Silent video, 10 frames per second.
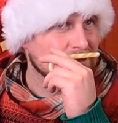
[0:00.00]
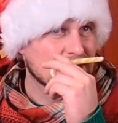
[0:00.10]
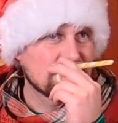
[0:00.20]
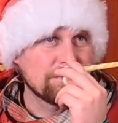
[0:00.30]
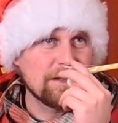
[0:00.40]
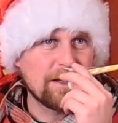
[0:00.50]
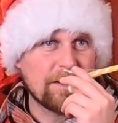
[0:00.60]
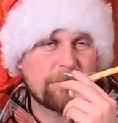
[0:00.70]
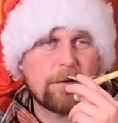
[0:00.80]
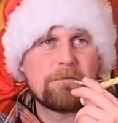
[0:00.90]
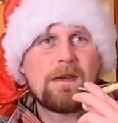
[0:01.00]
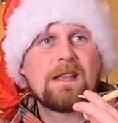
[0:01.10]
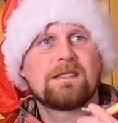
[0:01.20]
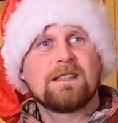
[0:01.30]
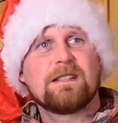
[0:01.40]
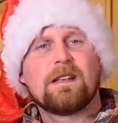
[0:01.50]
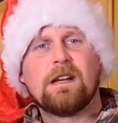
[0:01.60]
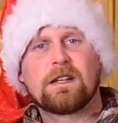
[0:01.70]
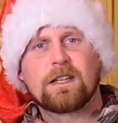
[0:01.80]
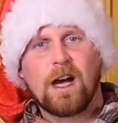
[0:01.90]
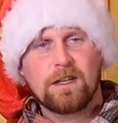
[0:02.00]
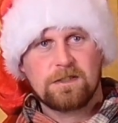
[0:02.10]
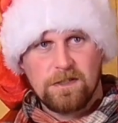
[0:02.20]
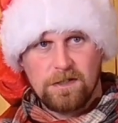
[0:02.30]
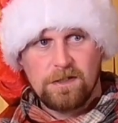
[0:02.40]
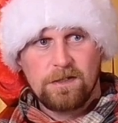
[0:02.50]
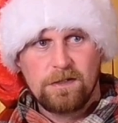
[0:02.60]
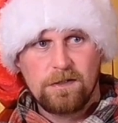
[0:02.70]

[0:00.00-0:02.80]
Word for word: something like fermented custard.